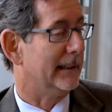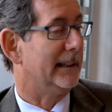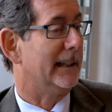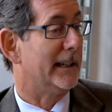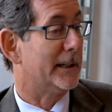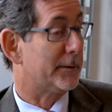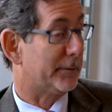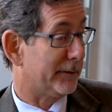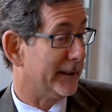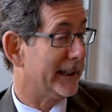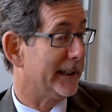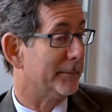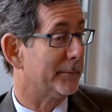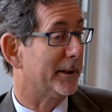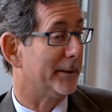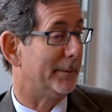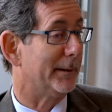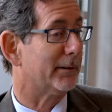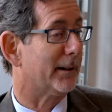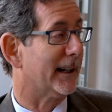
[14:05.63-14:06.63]
His freedom
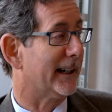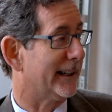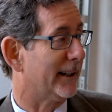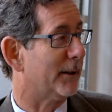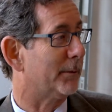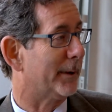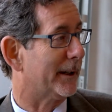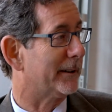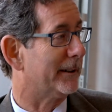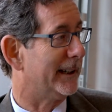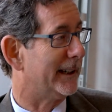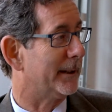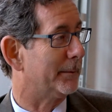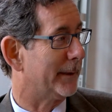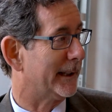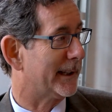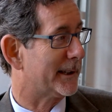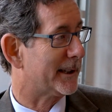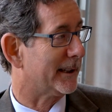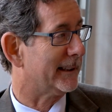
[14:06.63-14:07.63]
could be riding on whether he can
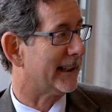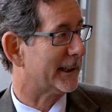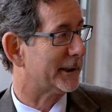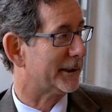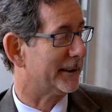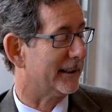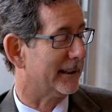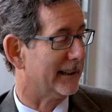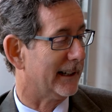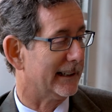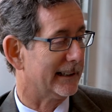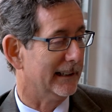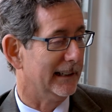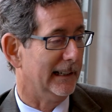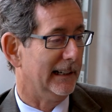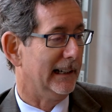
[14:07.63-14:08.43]
win this election or not.